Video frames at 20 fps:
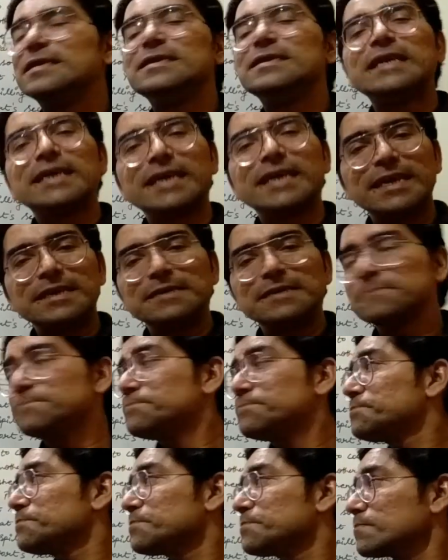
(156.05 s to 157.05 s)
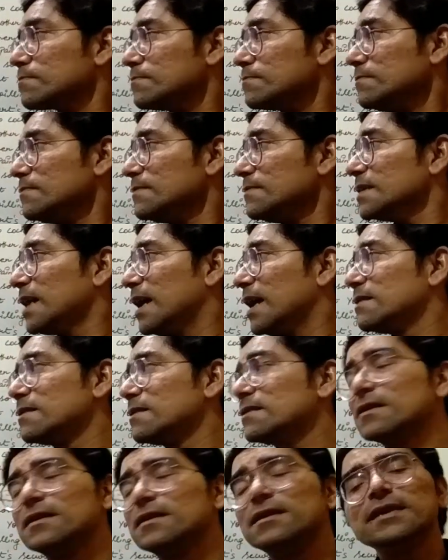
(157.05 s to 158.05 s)
decaying.
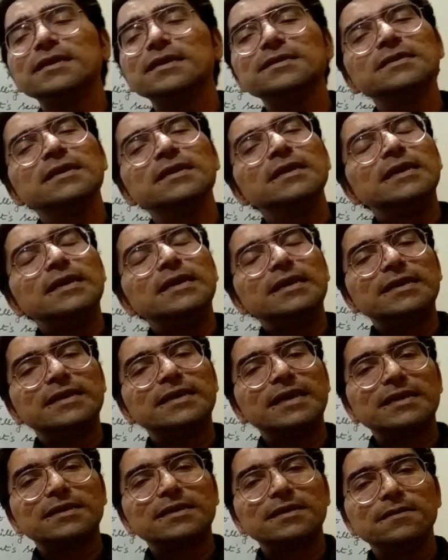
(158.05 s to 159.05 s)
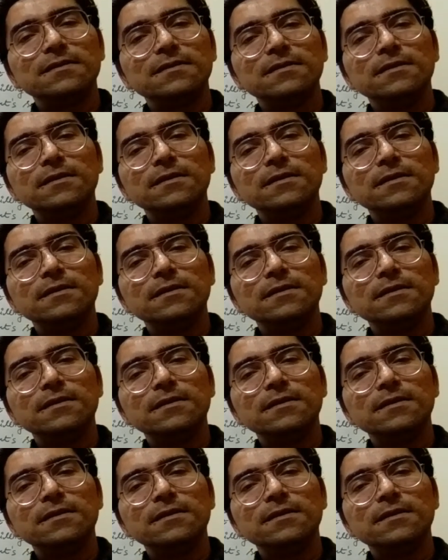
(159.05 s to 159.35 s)
And third is death.